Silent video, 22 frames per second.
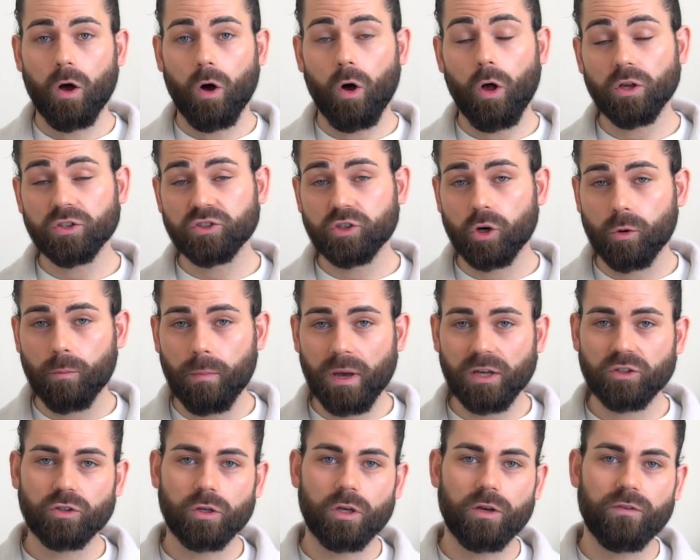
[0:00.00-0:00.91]
Also,
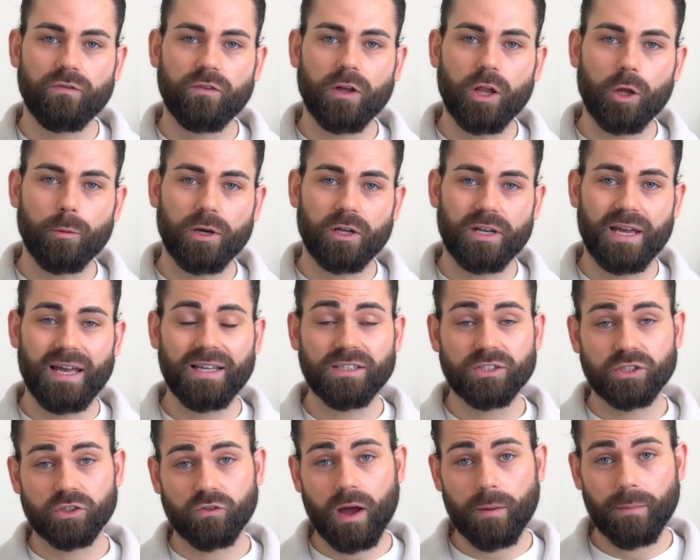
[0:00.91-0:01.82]
make sure you follow me on
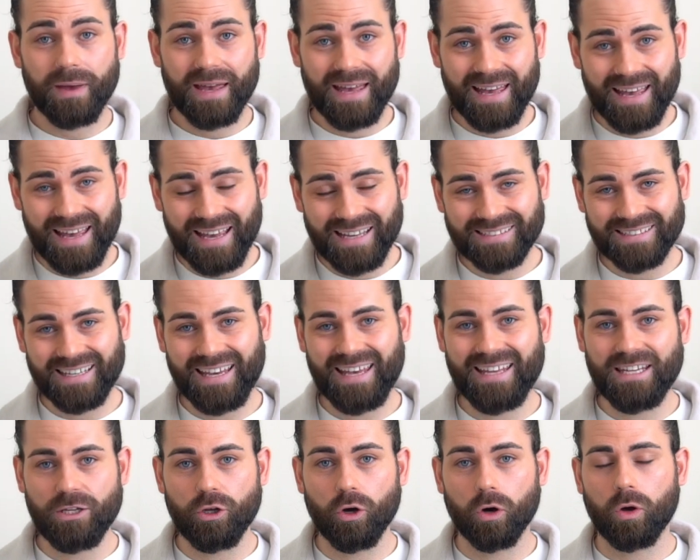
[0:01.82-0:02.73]
Instagram. It is
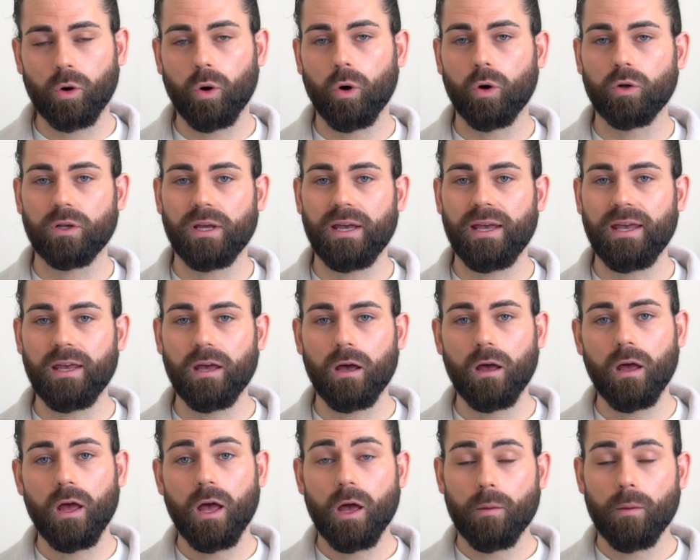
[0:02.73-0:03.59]
in your corner here.